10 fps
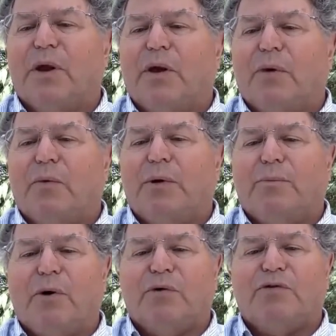when
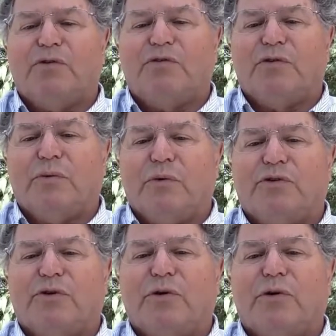Moses
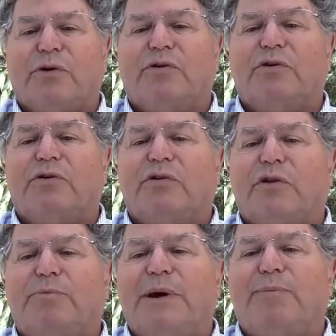returned to the
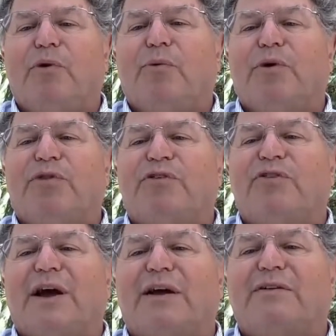people with the
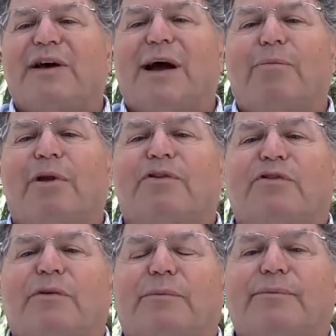second tablets.